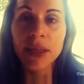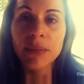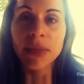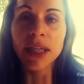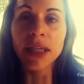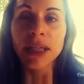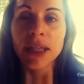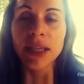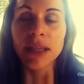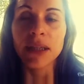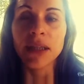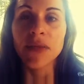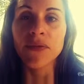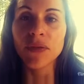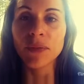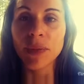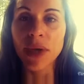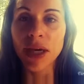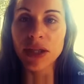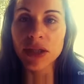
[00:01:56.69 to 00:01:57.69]
Meaning, if
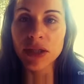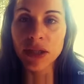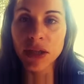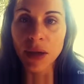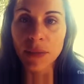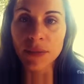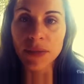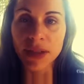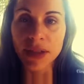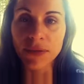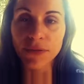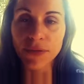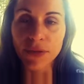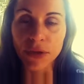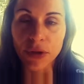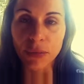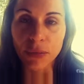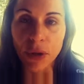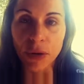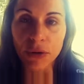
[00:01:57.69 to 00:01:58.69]
a patient comes in for
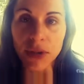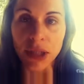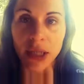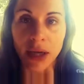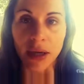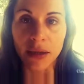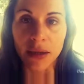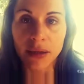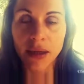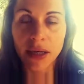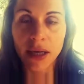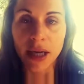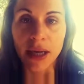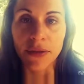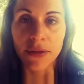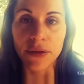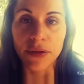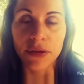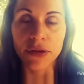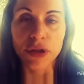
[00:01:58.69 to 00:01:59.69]
pneumonia
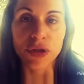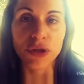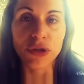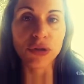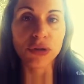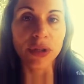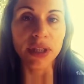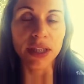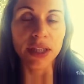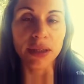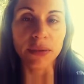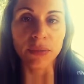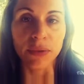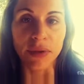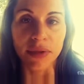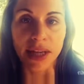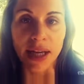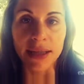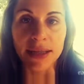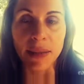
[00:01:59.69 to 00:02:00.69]
and they're just treated
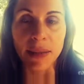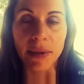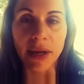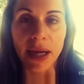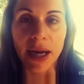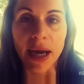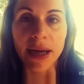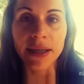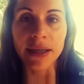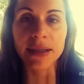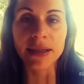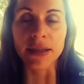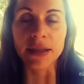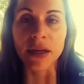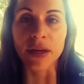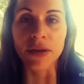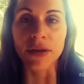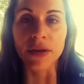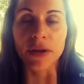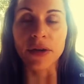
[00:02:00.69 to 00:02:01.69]
with antibiotics and
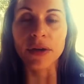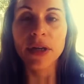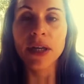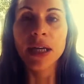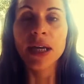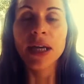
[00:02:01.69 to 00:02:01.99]
other